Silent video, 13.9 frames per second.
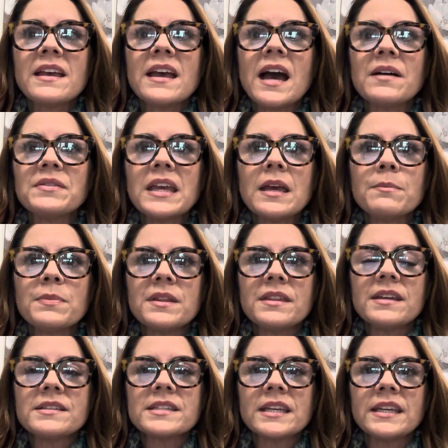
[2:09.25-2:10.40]
Having
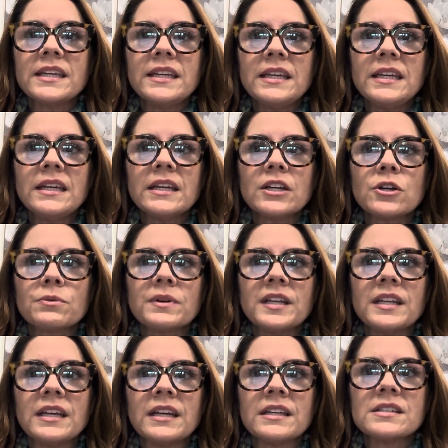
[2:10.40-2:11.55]
empathy is a key
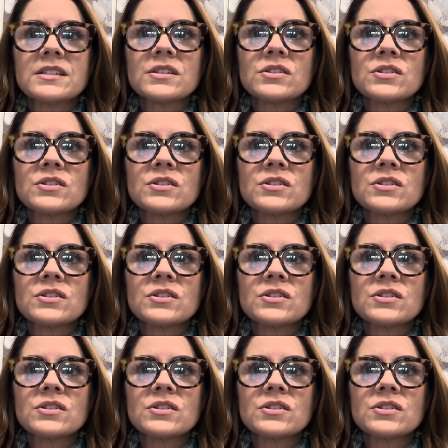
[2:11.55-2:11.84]
ingredient